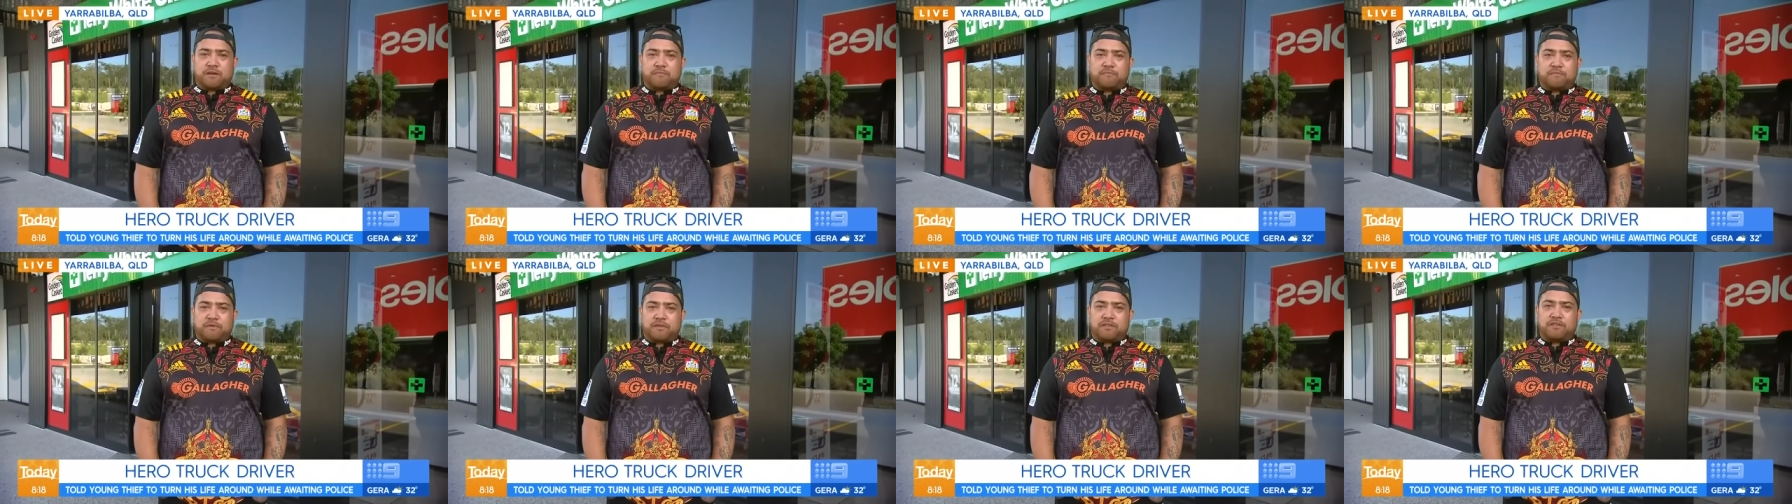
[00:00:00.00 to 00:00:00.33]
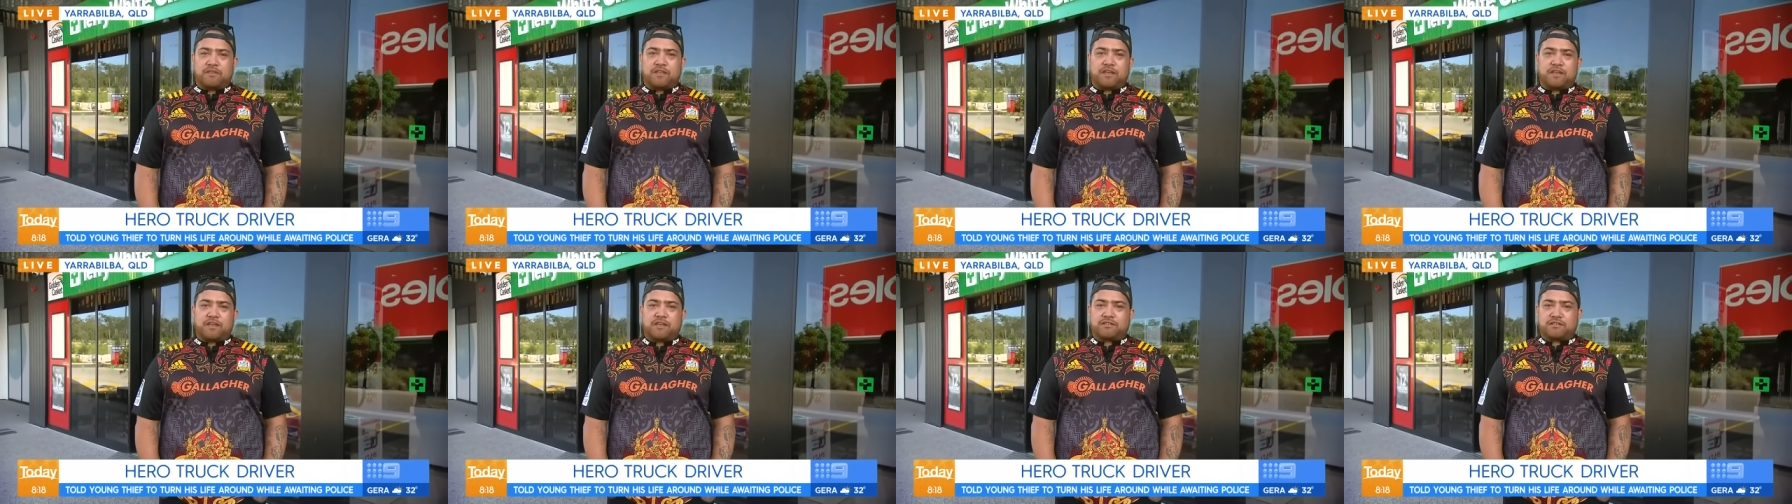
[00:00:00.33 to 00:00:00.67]
Jump
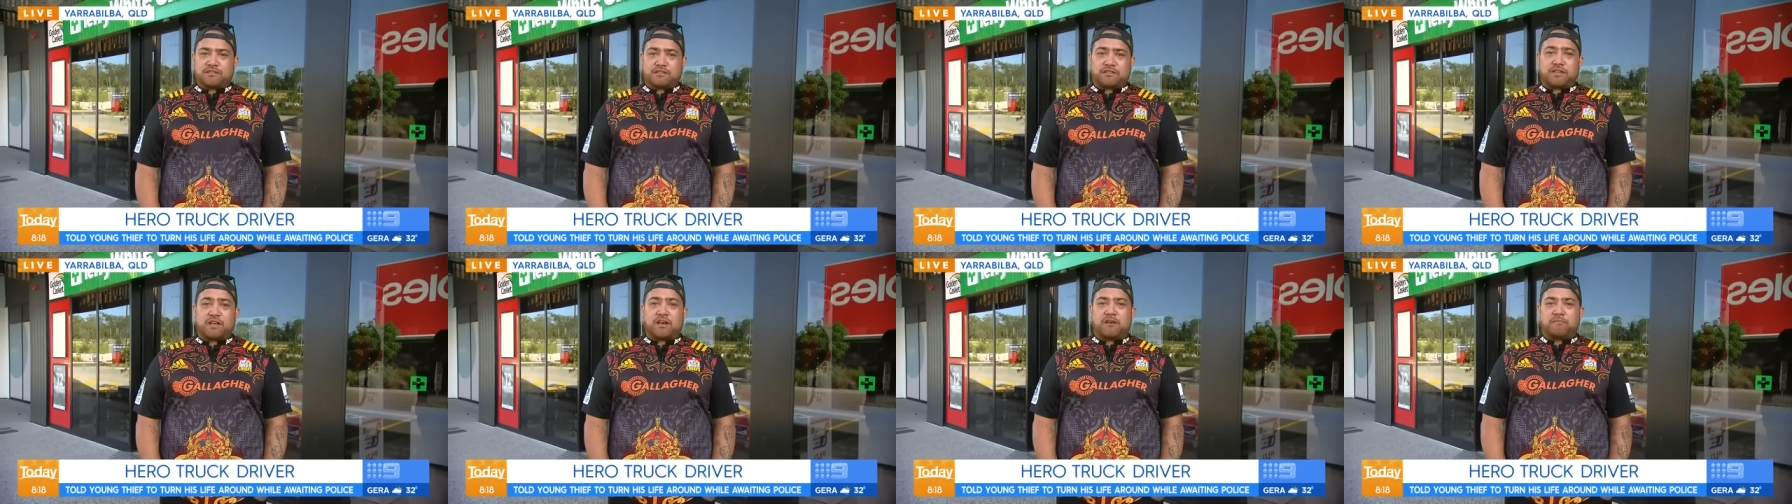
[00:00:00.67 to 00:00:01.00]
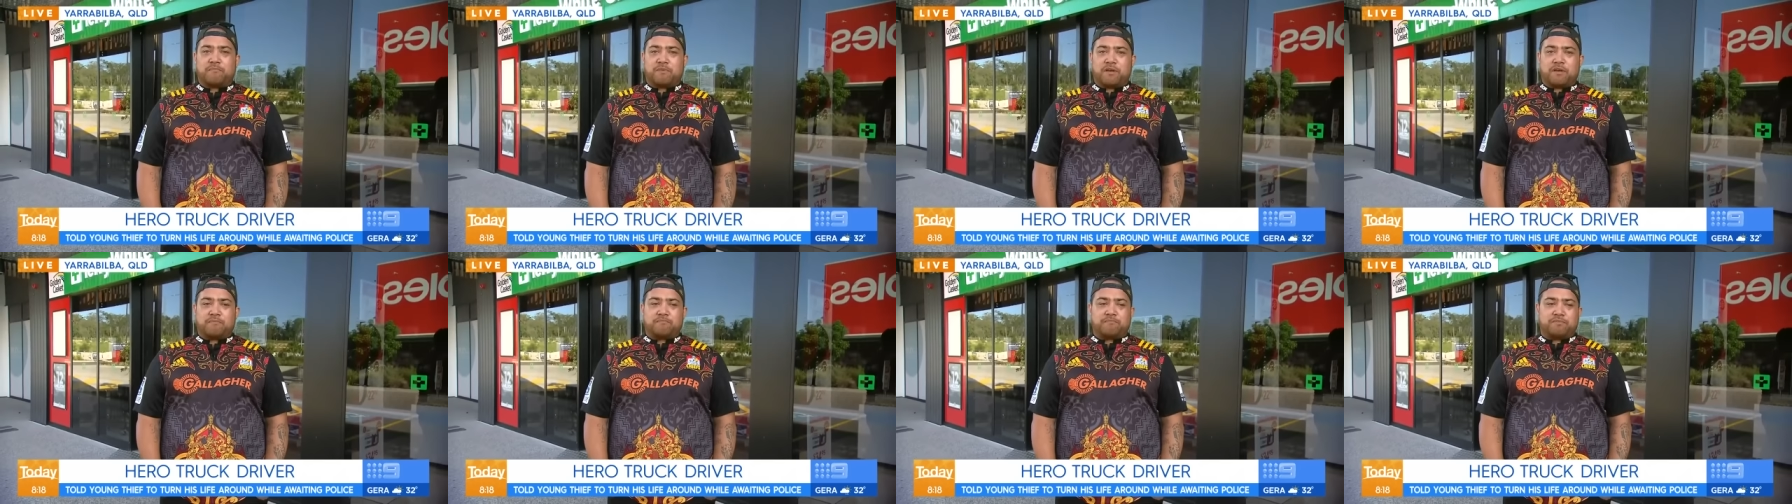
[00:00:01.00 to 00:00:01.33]
in there and just
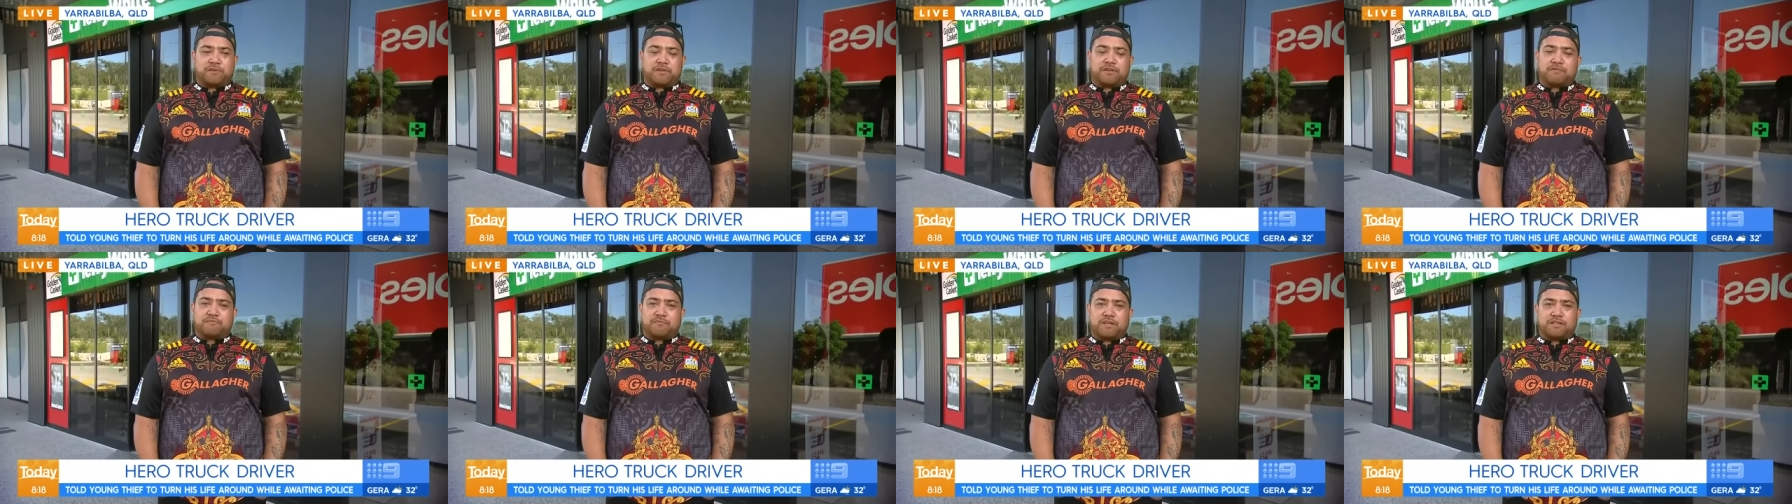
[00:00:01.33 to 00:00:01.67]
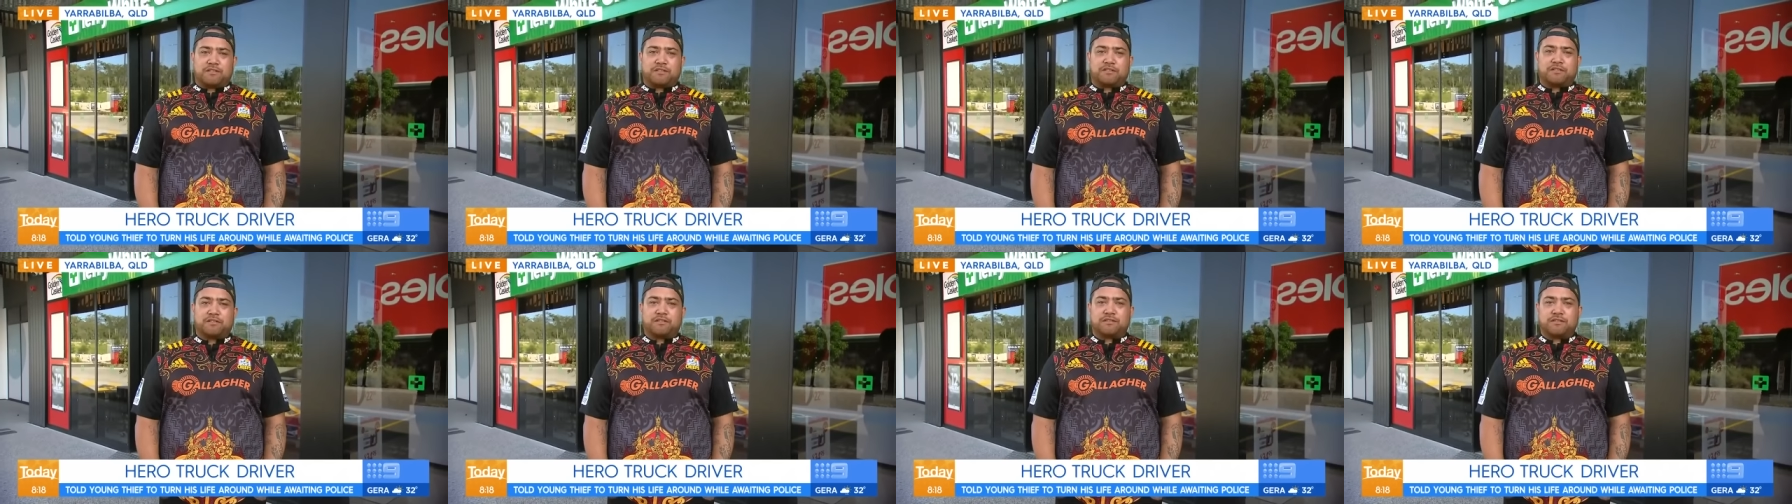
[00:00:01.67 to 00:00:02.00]
help out, pretty
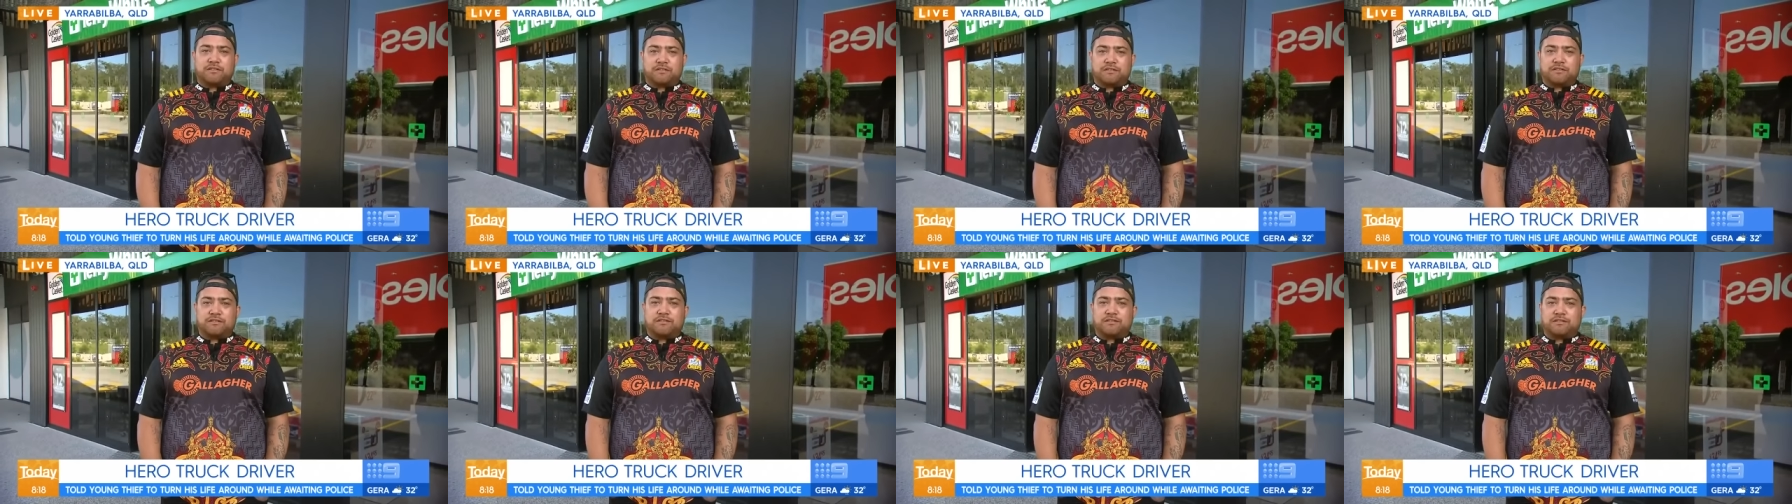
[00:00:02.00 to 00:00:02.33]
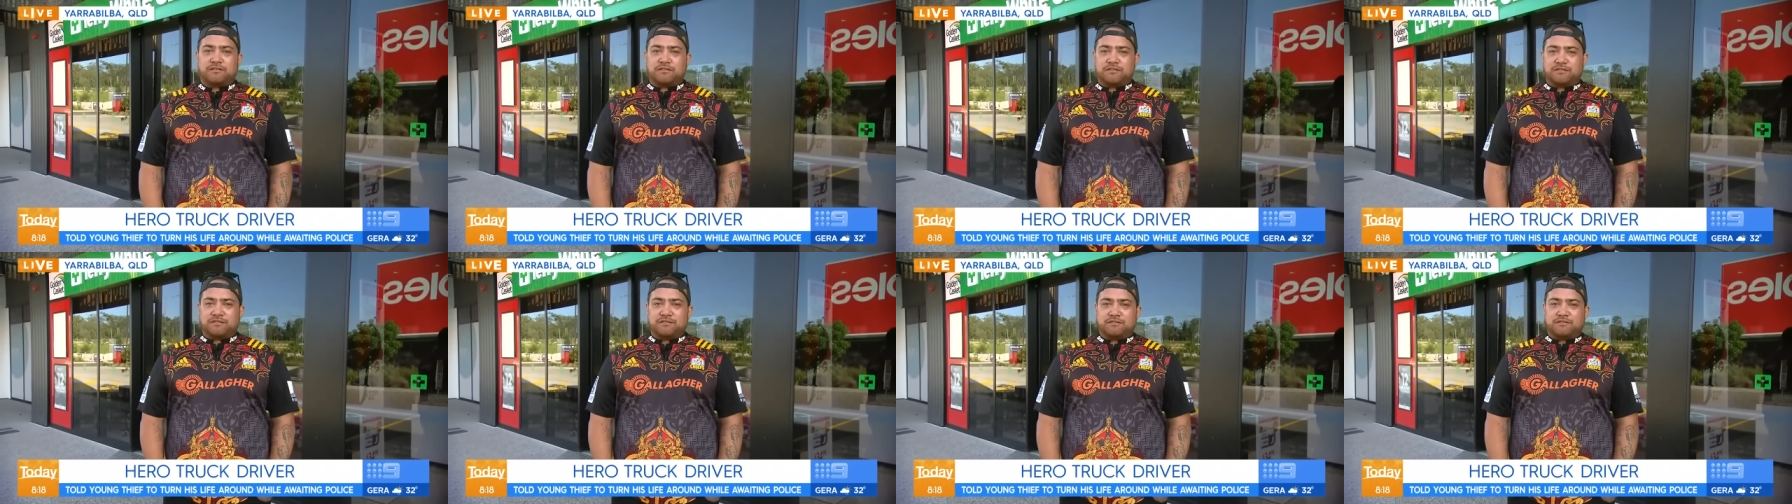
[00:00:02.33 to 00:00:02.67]
much.
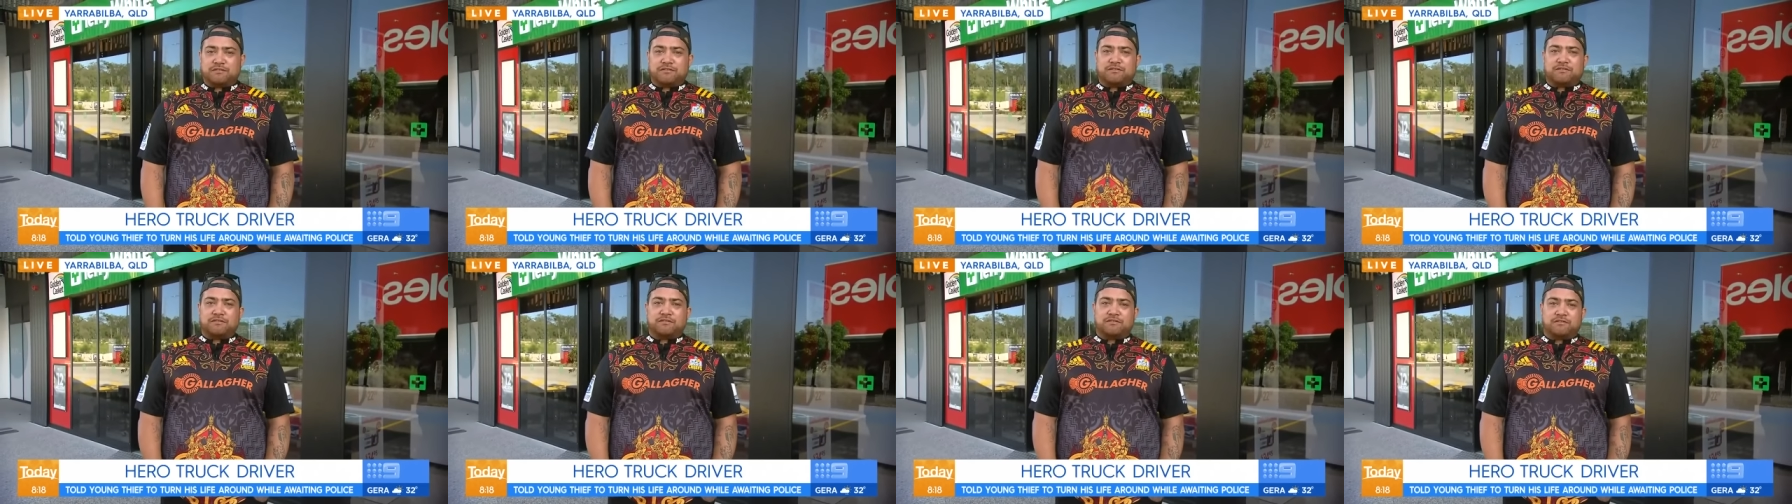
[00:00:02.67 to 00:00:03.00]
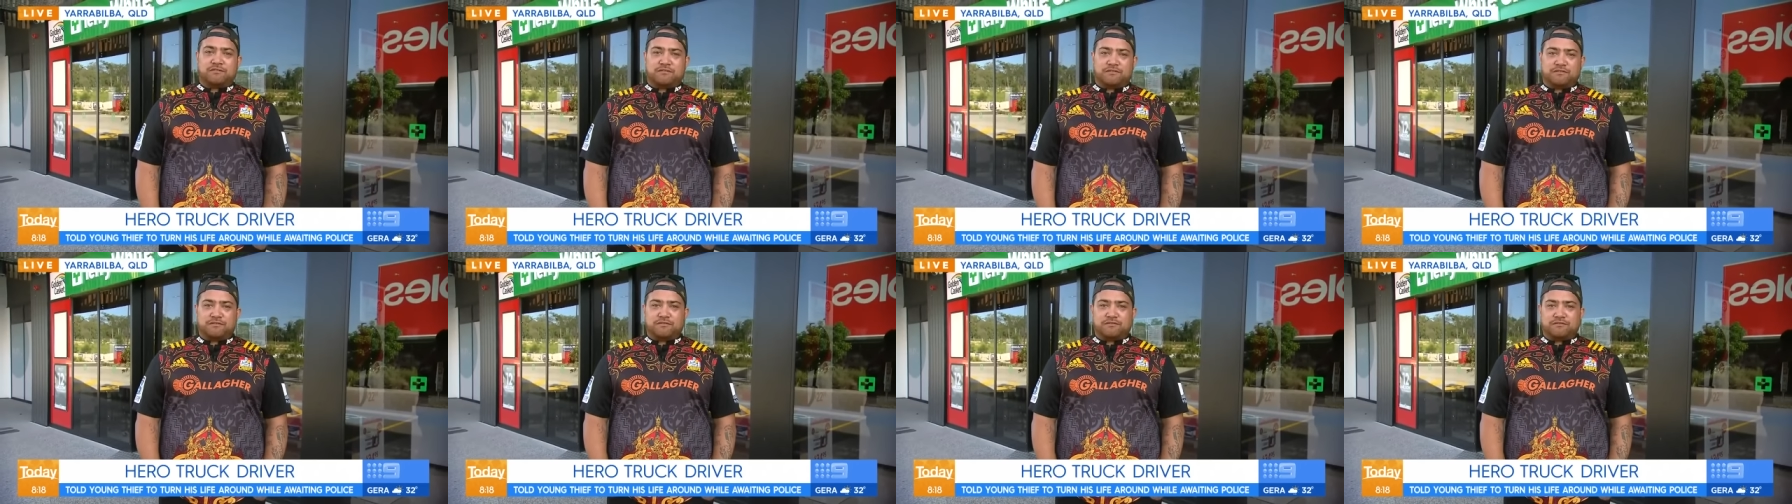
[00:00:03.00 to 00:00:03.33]
Oh,
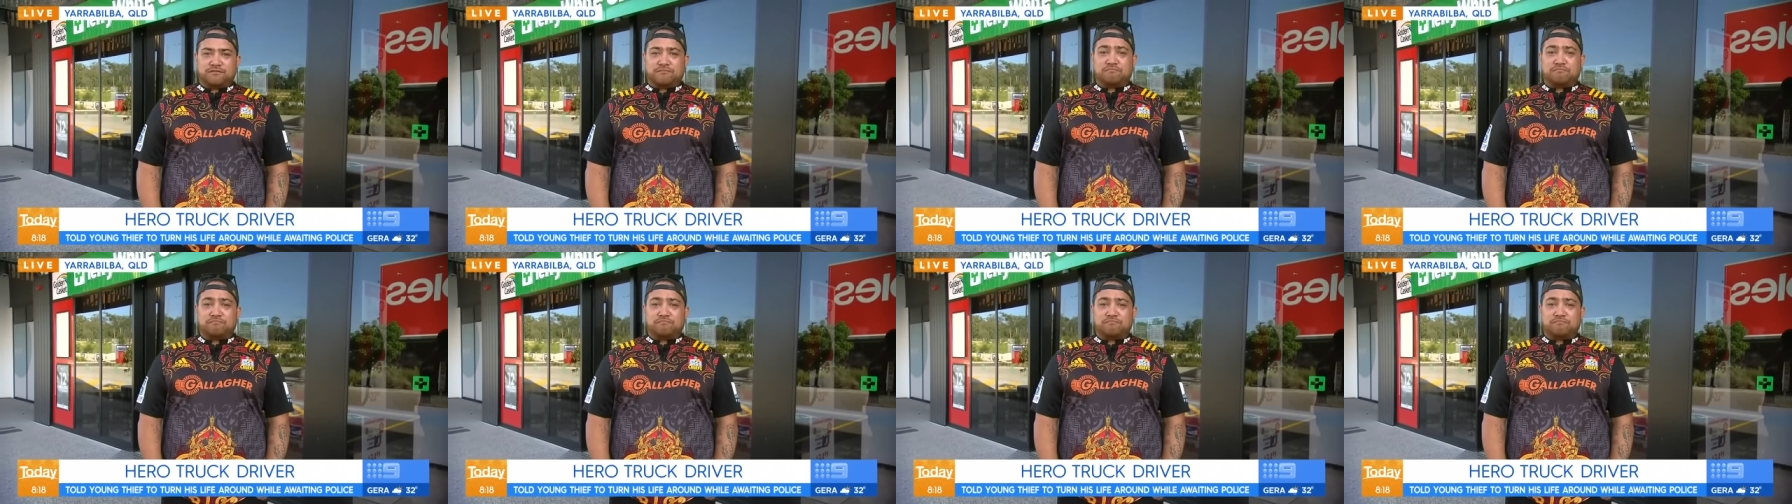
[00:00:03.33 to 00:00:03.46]
legend.